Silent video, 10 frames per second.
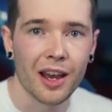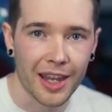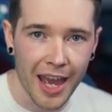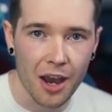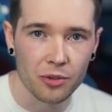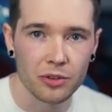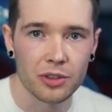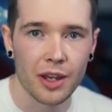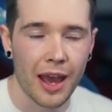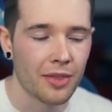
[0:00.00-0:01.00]

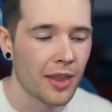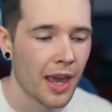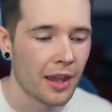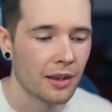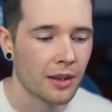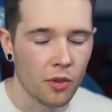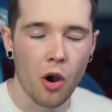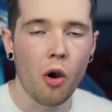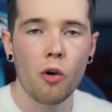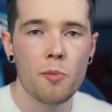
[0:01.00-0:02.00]
account, and then the
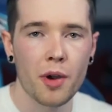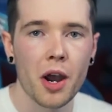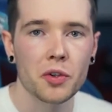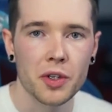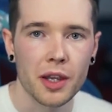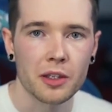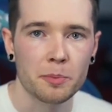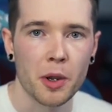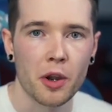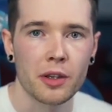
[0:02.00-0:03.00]
whole browsing
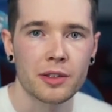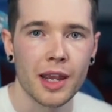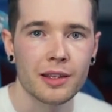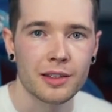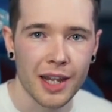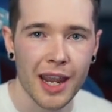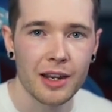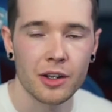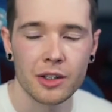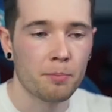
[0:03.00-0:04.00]
experience is
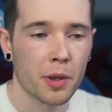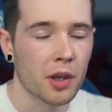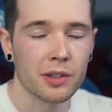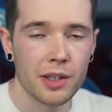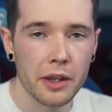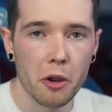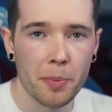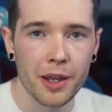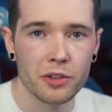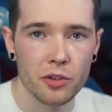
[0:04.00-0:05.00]
tailored because
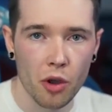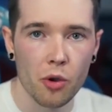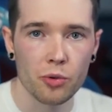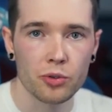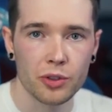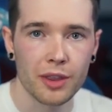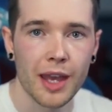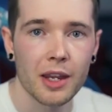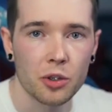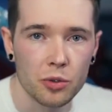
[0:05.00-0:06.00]
Neopets knows that
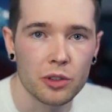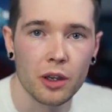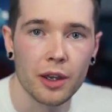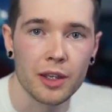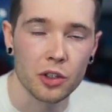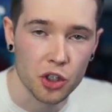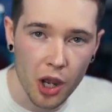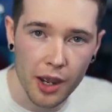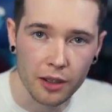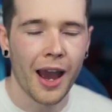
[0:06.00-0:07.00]
that user is a
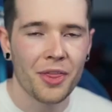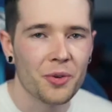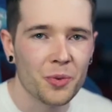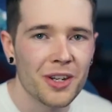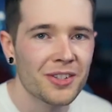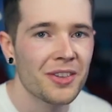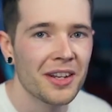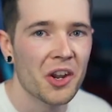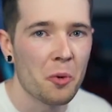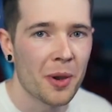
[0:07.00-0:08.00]
child. And the reason that
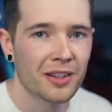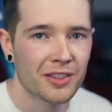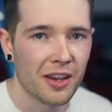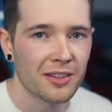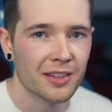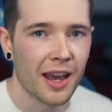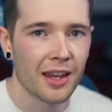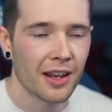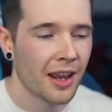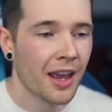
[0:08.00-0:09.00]
Neopets does that